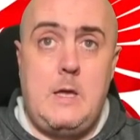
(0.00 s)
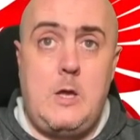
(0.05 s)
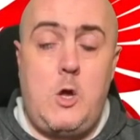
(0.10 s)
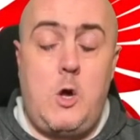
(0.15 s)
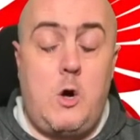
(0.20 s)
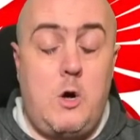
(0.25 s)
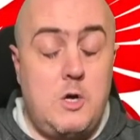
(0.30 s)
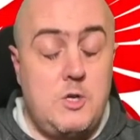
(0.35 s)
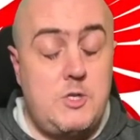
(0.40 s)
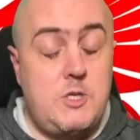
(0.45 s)

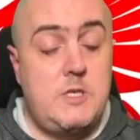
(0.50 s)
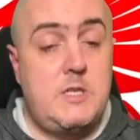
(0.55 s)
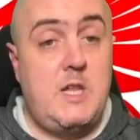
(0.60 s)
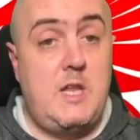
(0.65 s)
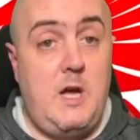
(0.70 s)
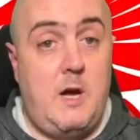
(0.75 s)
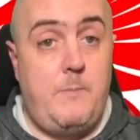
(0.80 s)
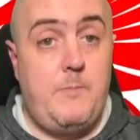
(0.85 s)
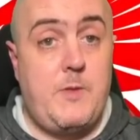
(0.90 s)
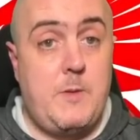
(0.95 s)

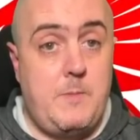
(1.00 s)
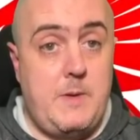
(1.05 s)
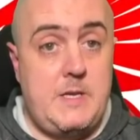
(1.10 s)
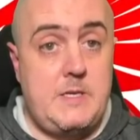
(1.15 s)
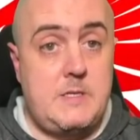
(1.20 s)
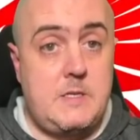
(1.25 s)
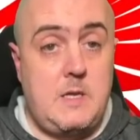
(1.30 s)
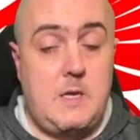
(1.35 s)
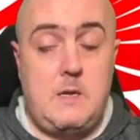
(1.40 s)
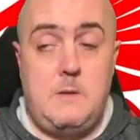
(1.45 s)
Cautiously
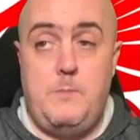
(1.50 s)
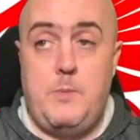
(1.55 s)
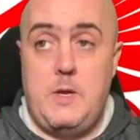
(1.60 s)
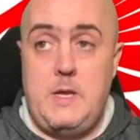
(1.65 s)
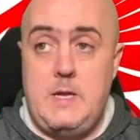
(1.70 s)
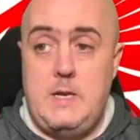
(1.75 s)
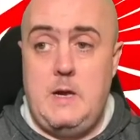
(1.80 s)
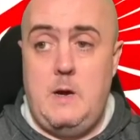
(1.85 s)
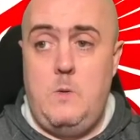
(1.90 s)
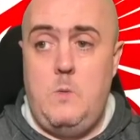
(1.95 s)
optimistic, but
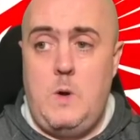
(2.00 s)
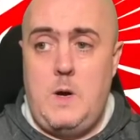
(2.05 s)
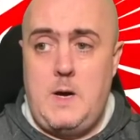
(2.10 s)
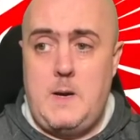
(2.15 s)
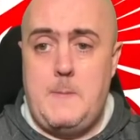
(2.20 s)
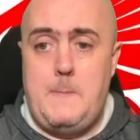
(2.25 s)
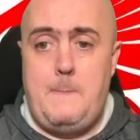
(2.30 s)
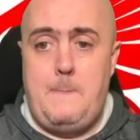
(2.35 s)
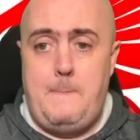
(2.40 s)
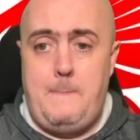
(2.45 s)
you know
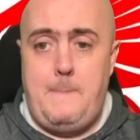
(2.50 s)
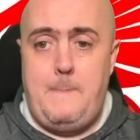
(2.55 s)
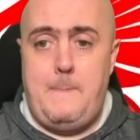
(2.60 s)
what?